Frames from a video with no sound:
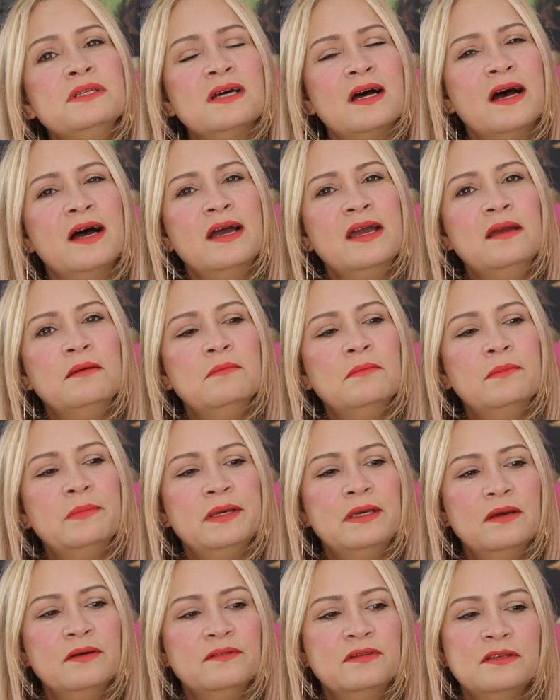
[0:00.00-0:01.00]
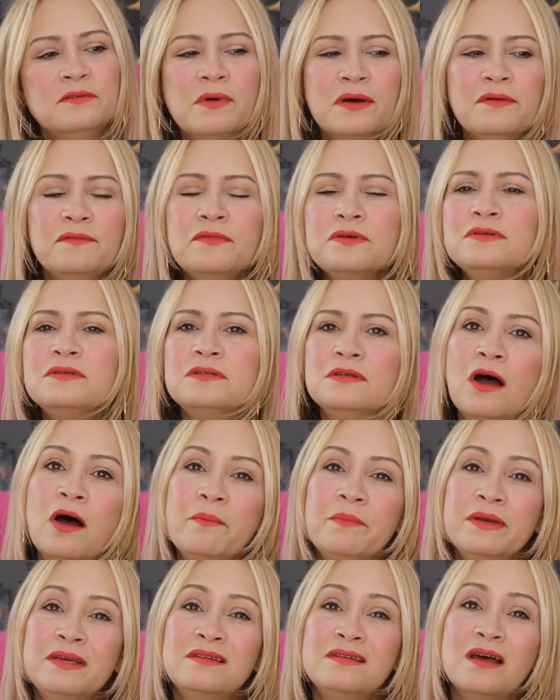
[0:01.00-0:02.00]
time because it's one of those
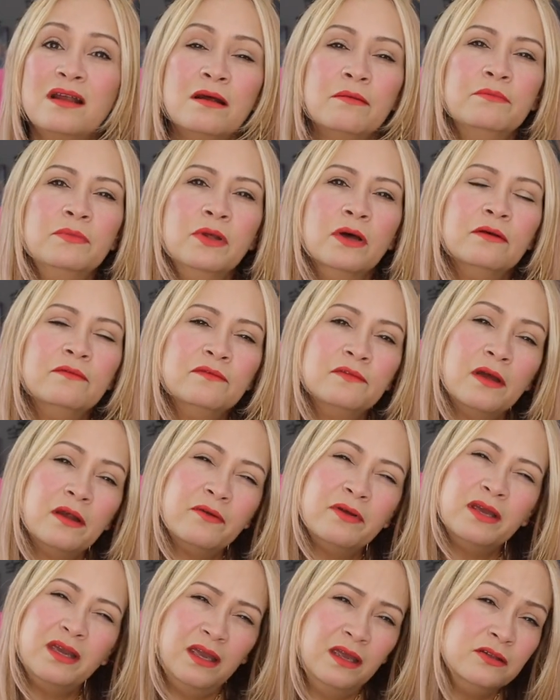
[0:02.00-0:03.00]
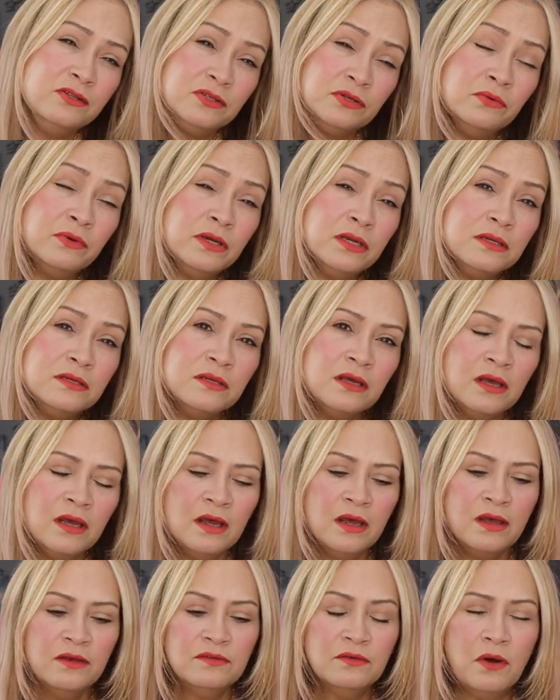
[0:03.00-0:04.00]
topics that I'm not very into it.
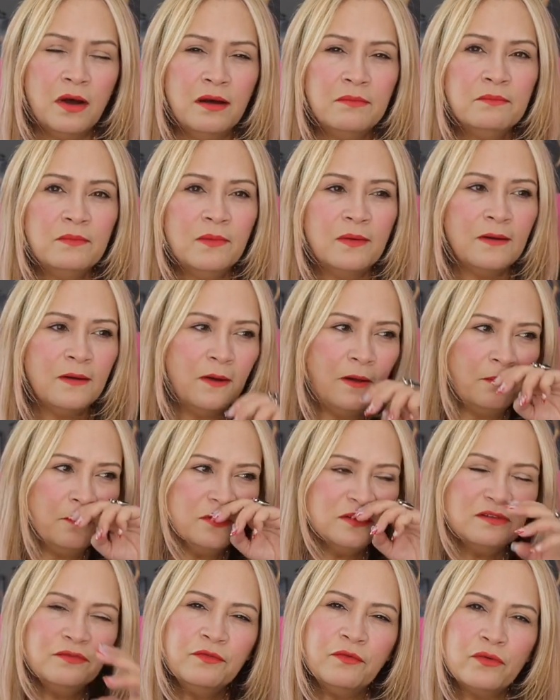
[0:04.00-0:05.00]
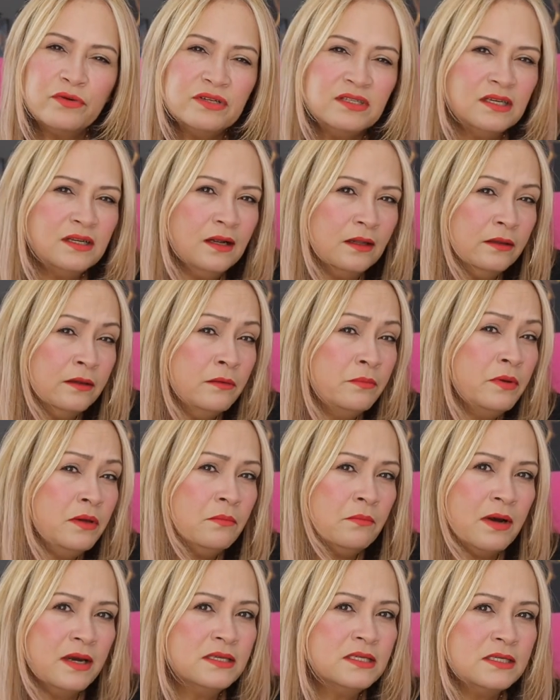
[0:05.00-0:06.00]
So I'm almost forcing a little bit
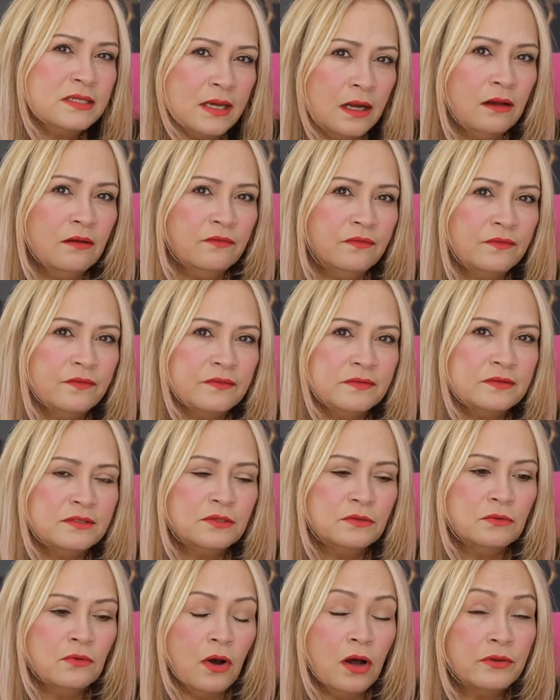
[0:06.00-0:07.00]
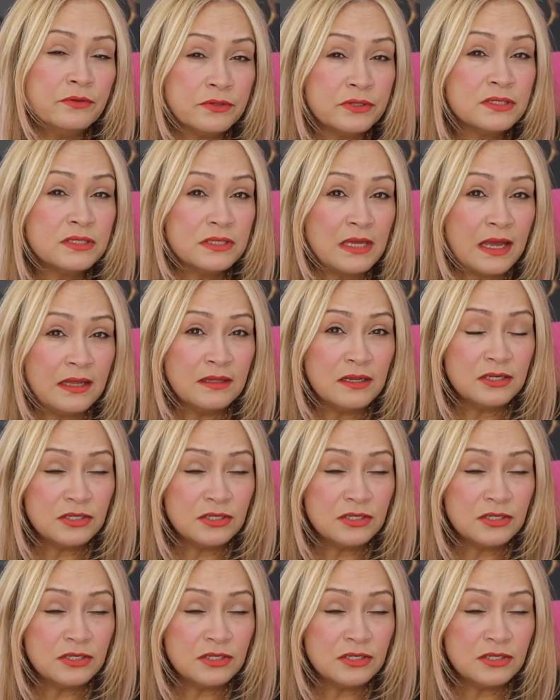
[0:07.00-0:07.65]
myself to understand